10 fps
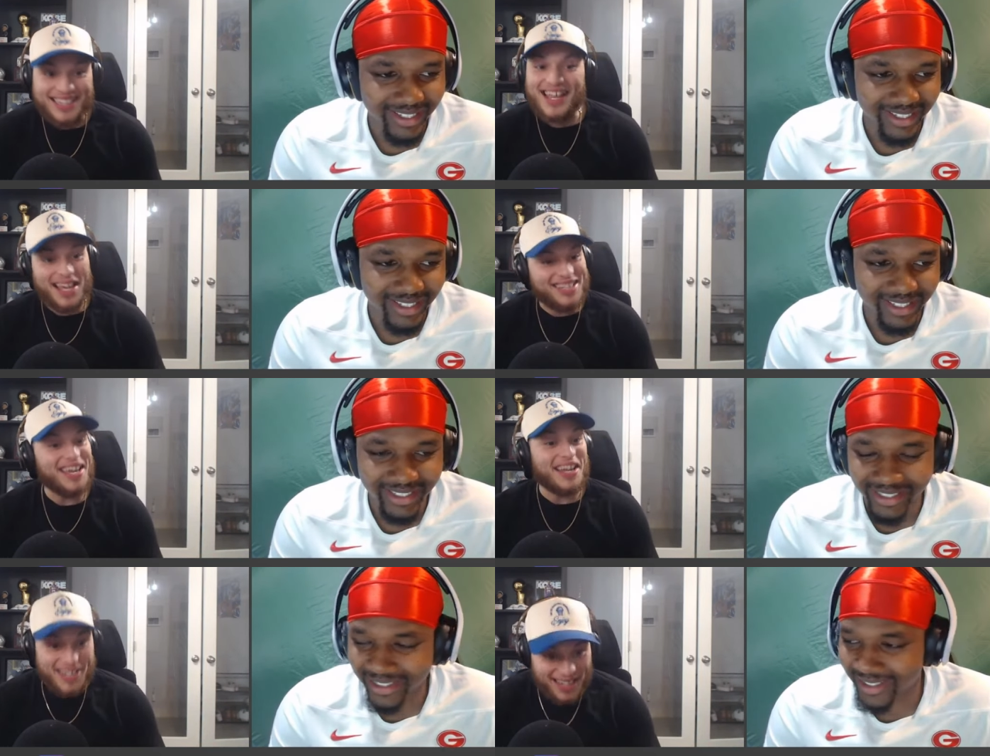Speaker 1: They,
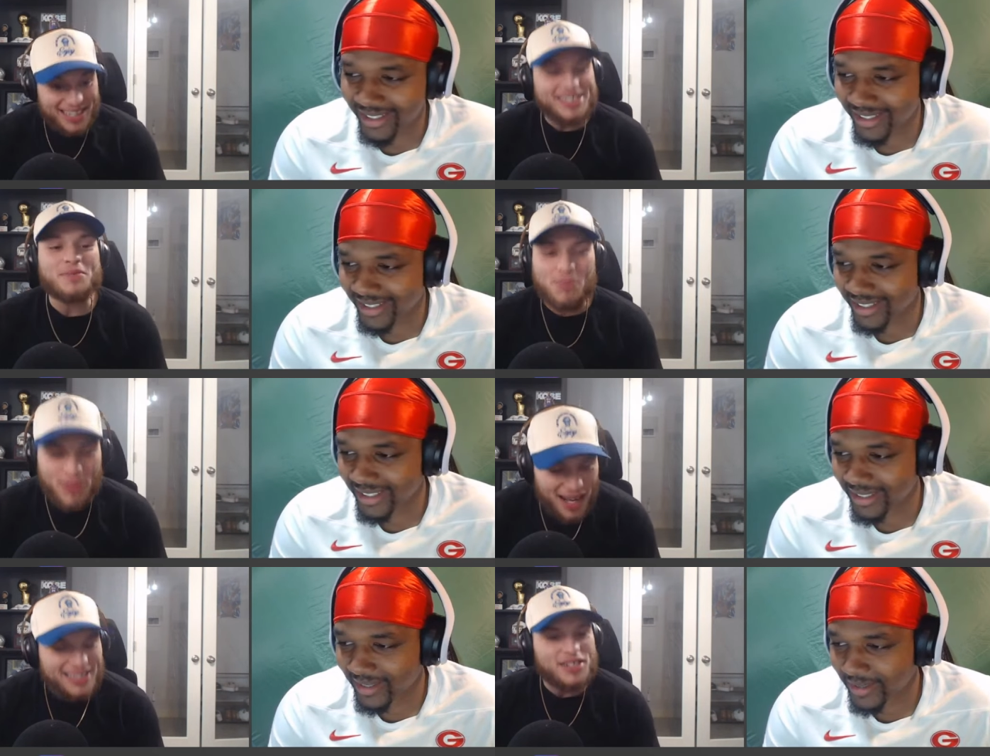yeah, Nuggets is
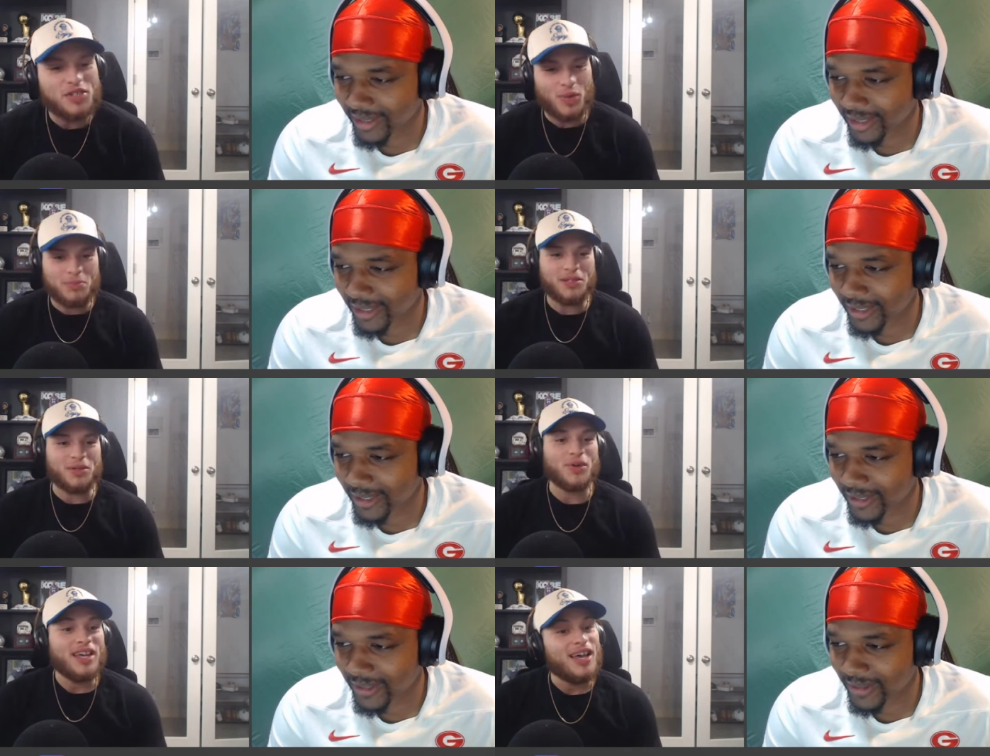probably sweeping
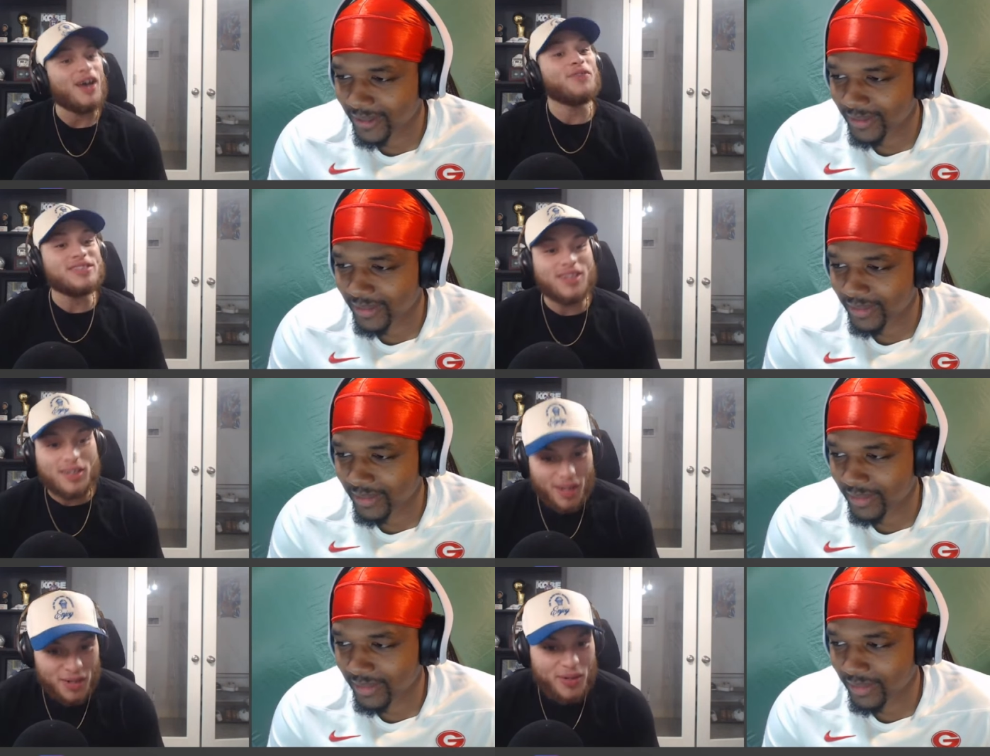you. If it's the
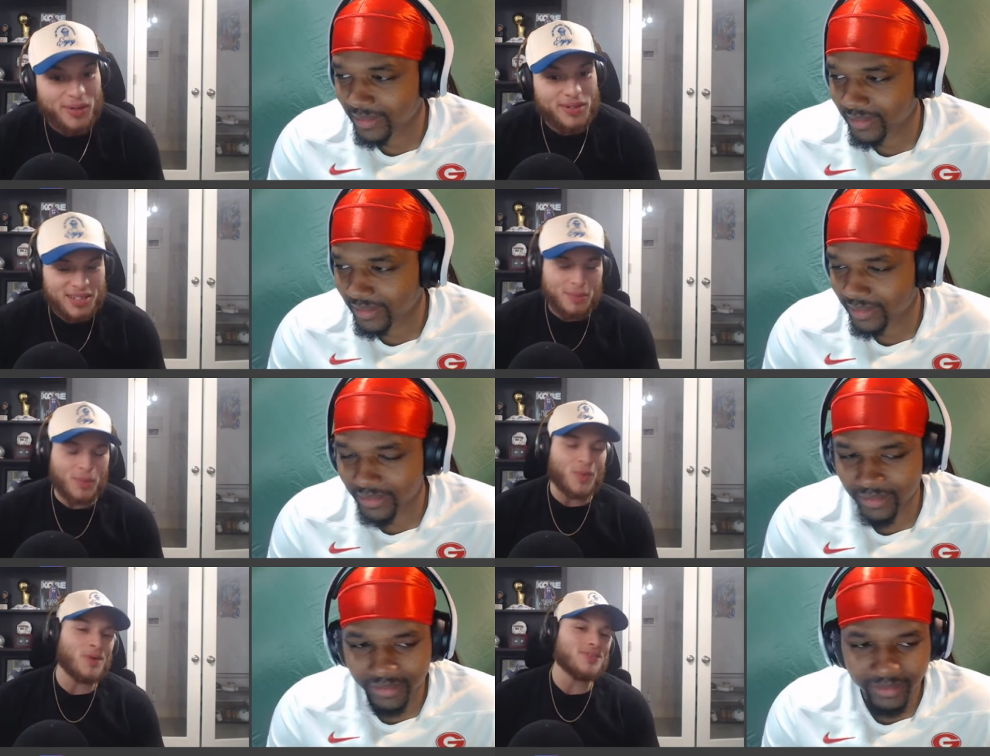Thunder or the
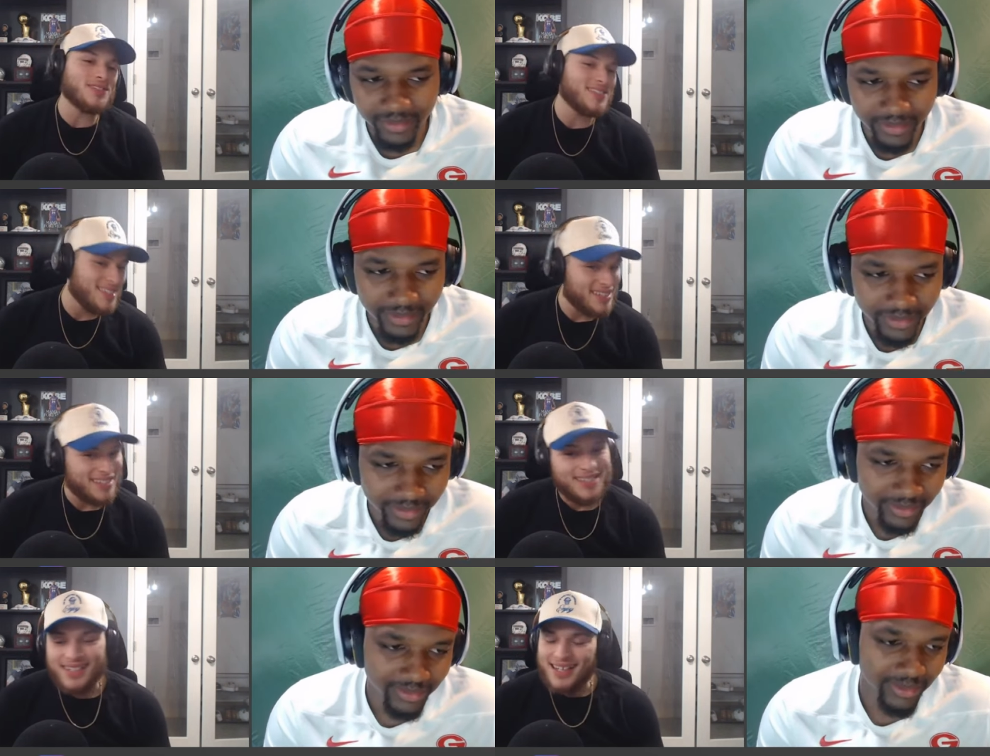Timberwolves,
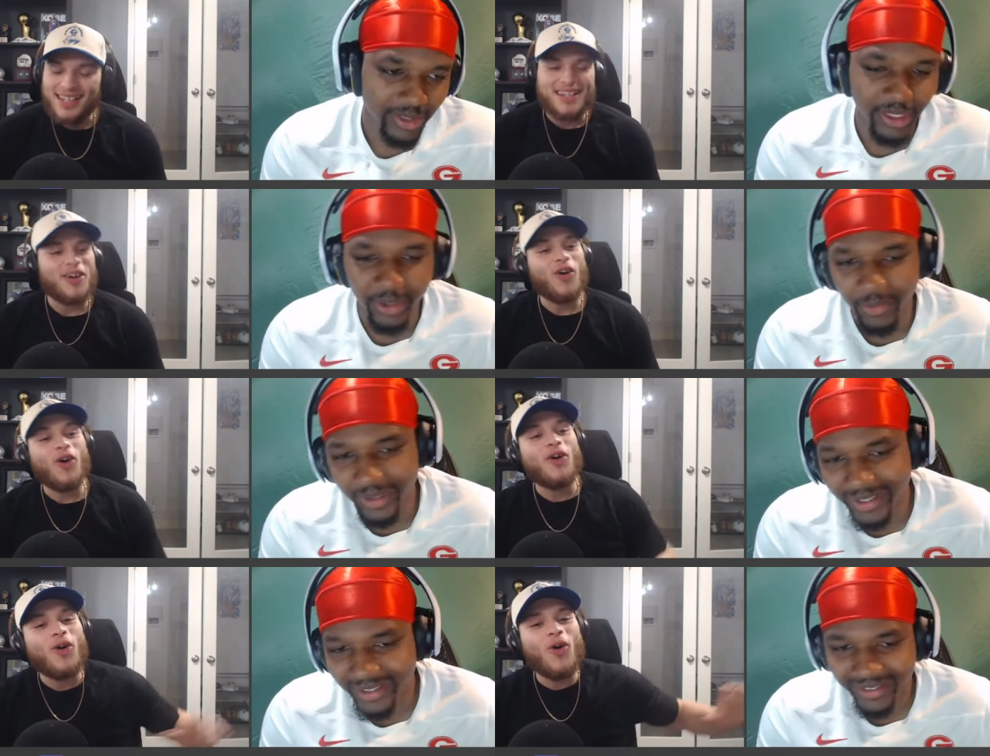
Speaker 2: they get
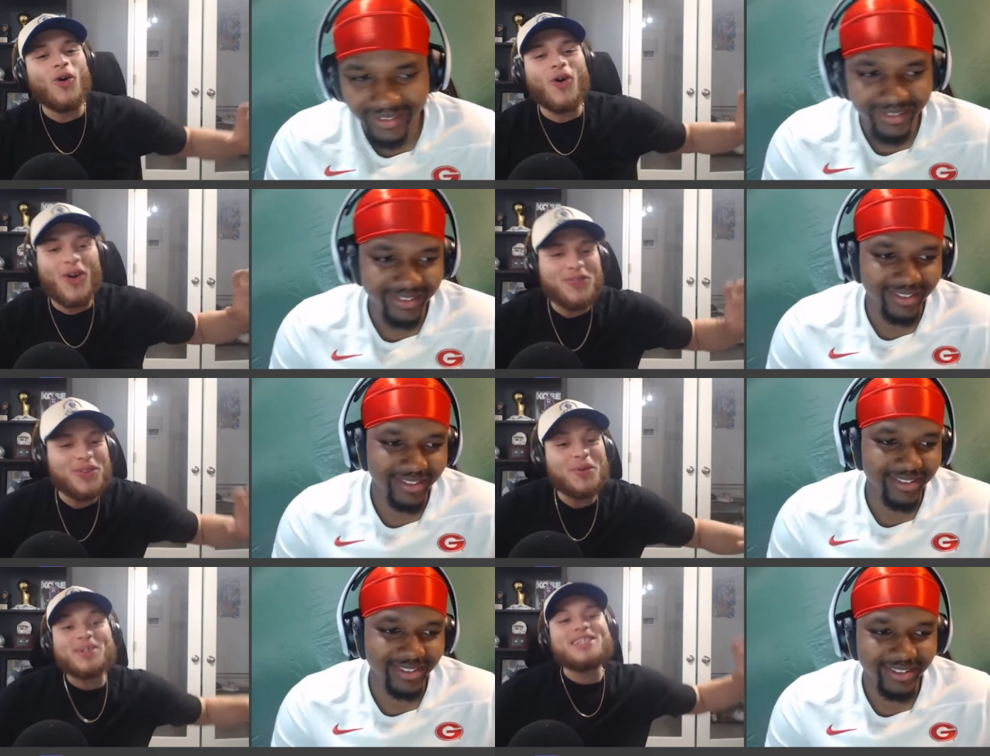one.
Speaker 1: Off
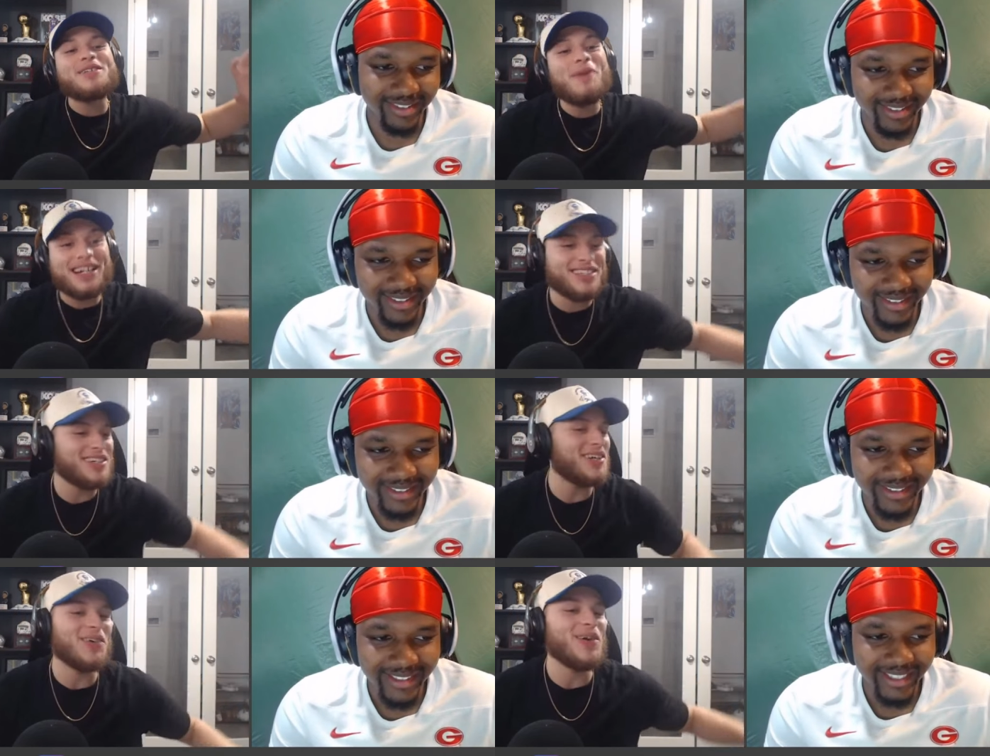the respect to
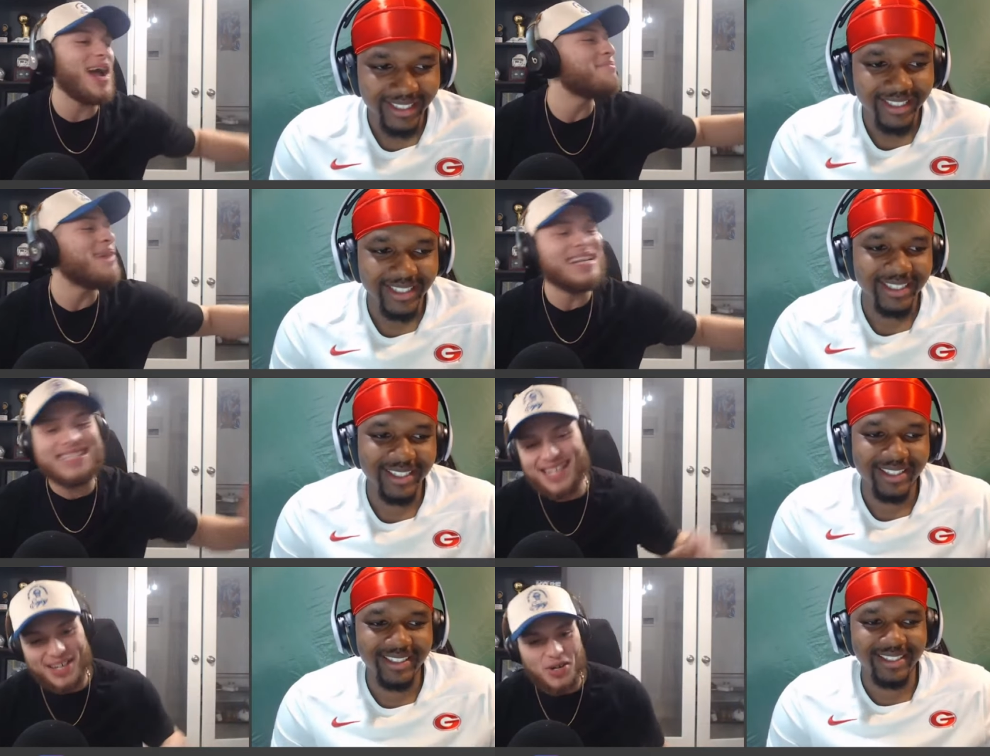Curry, I might
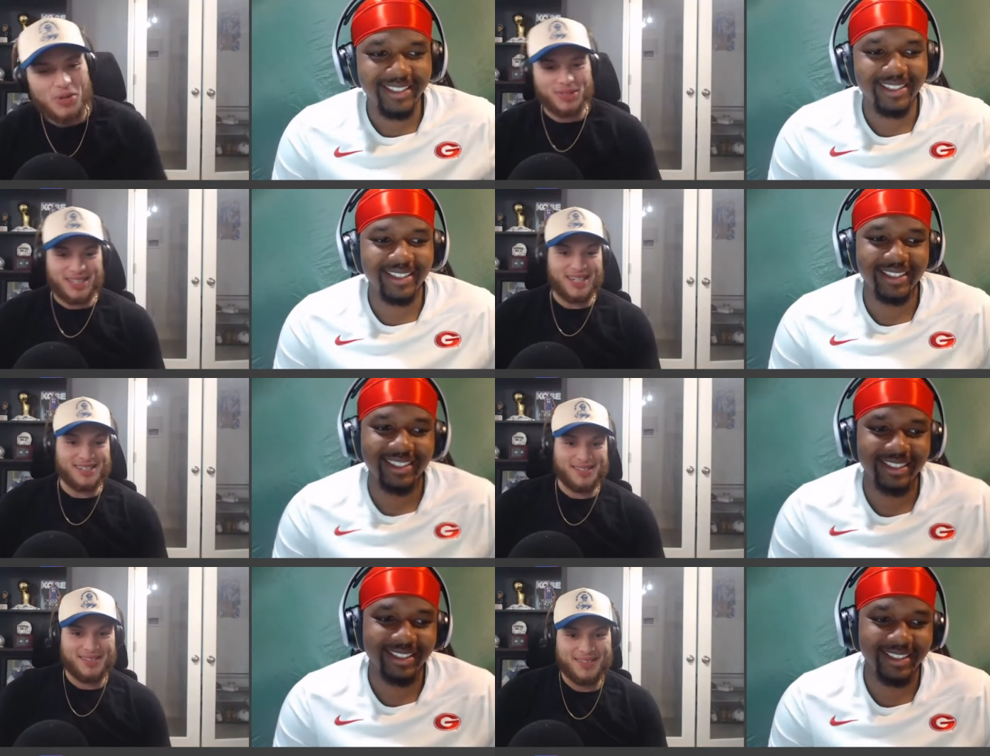say it goes six.